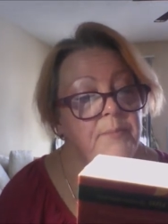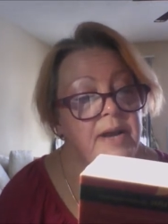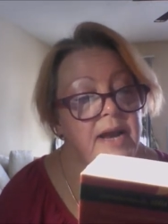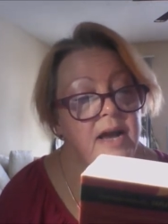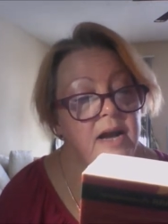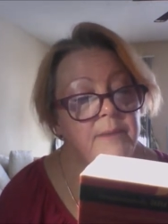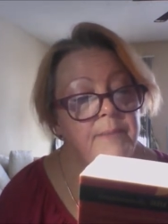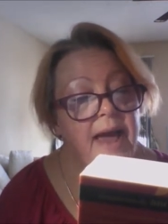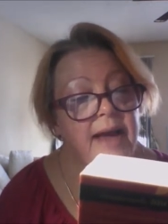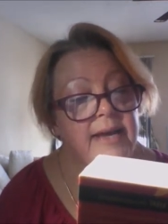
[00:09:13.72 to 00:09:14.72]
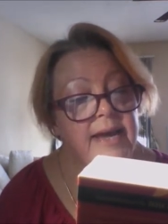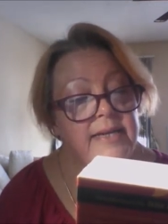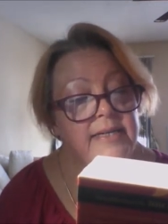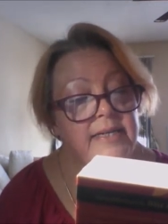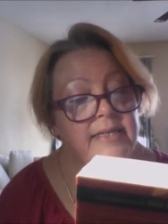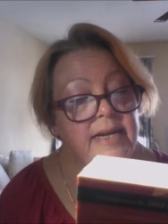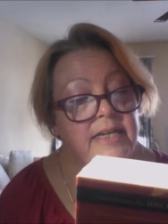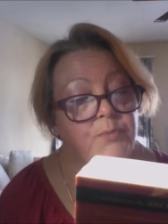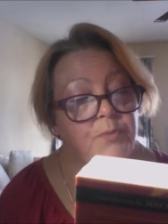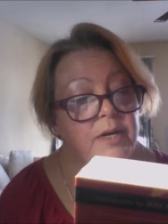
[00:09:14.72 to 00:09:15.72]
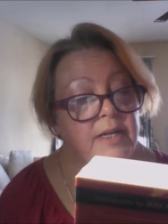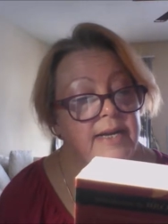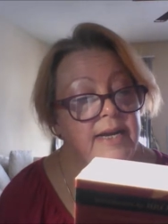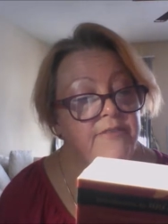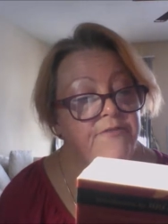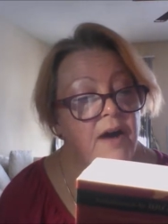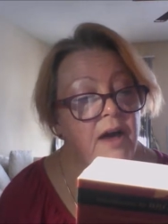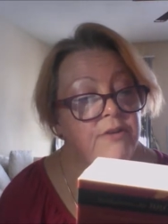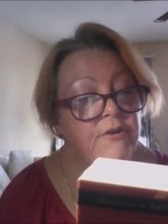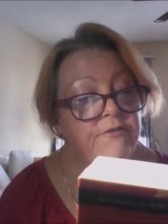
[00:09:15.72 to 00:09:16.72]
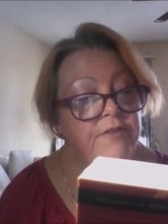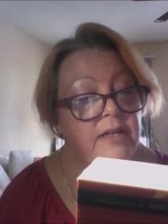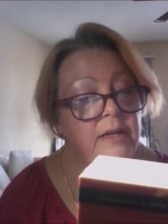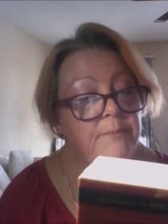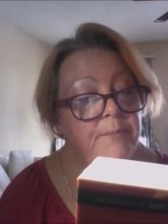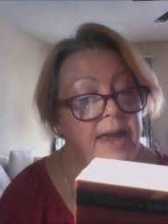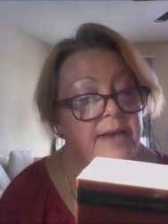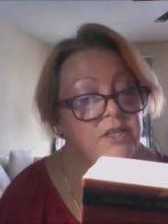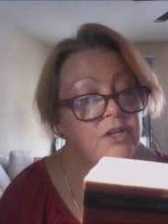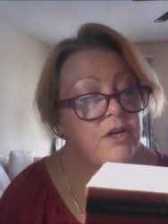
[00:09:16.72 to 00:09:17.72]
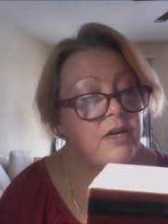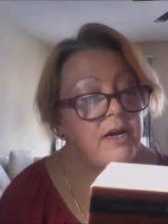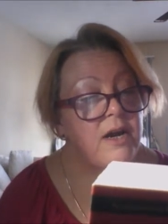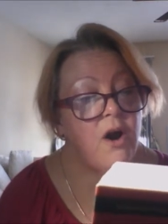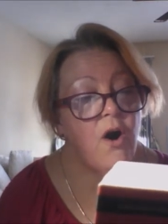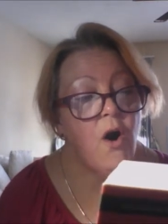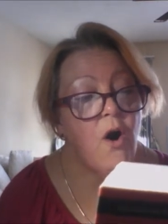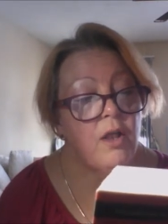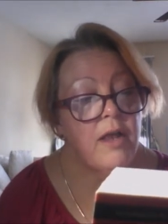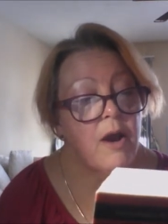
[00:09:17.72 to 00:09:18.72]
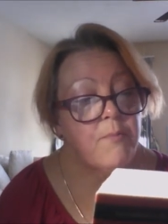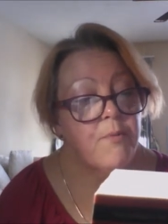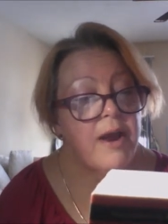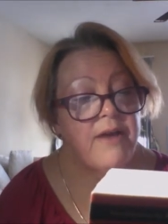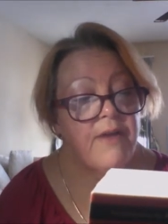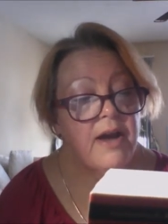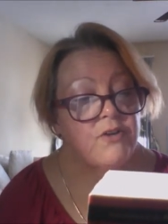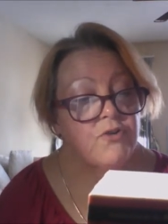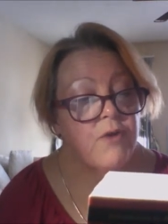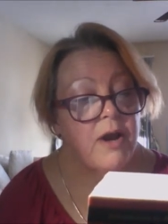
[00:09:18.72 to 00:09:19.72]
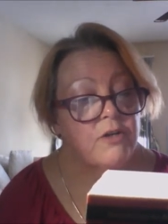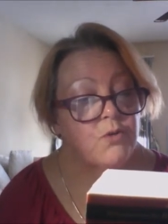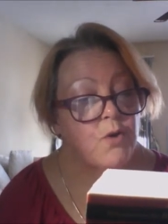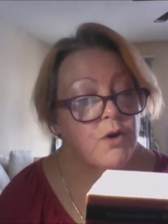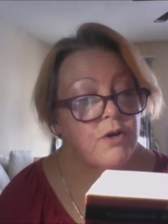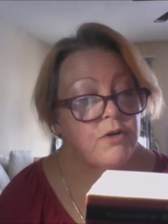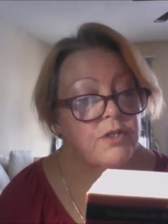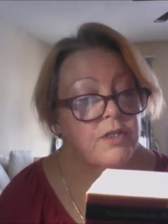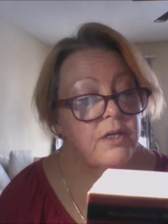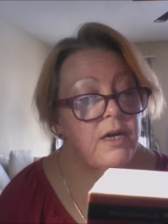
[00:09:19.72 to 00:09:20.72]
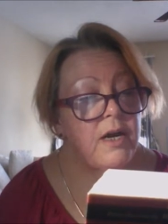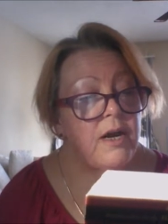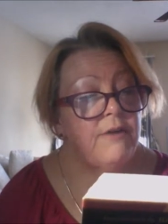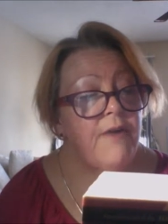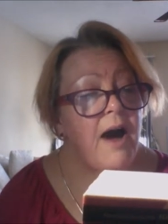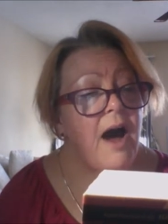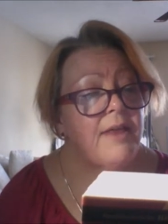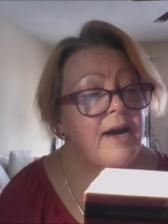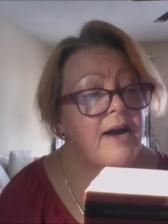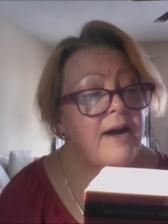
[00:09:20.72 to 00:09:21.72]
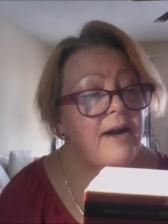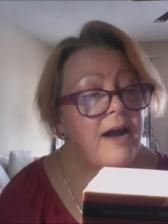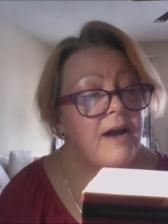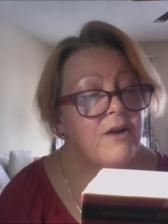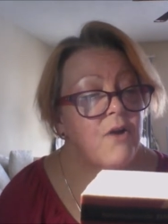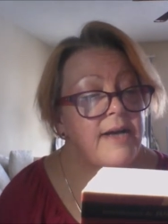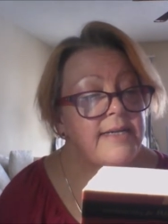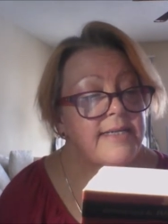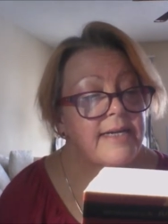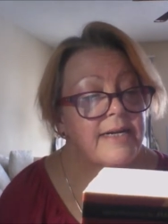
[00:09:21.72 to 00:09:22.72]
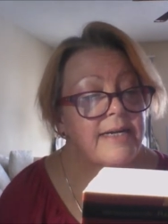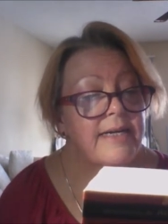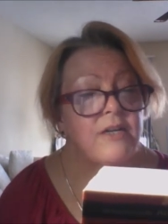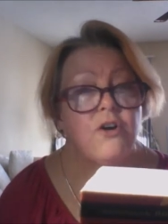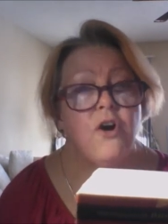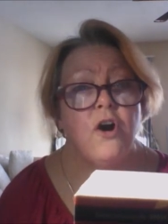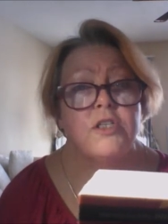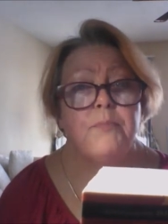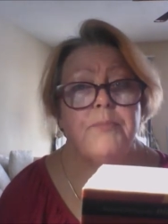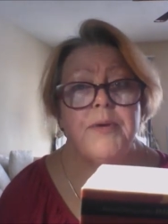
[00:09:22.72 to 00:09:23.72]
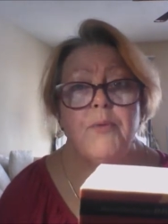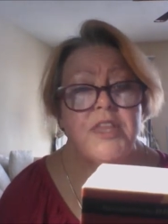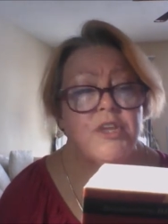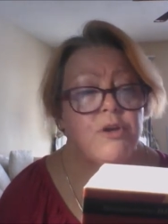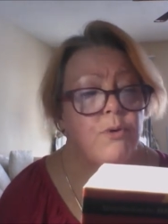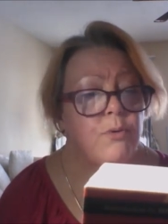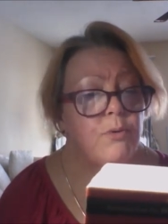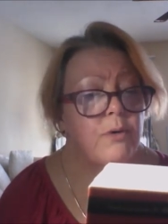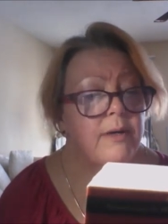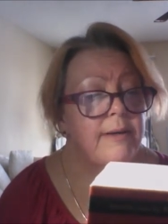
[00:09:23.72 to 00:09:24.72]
but I hung back, gazing desperately at Father Willem Peter, all our brave underground workers. Father, I cried suddenly, God be with you!